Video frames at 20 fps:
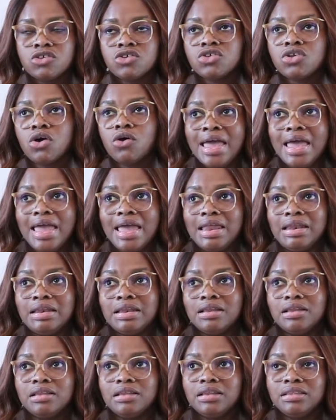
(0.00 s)
So
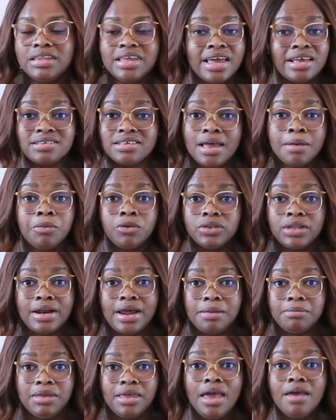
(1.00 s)
in the example that
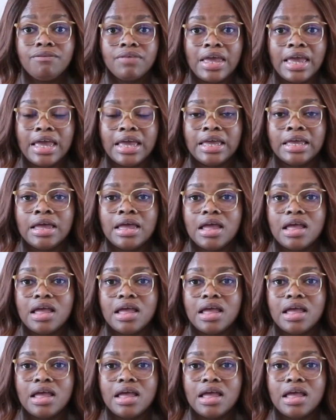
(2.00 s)
I'm giving,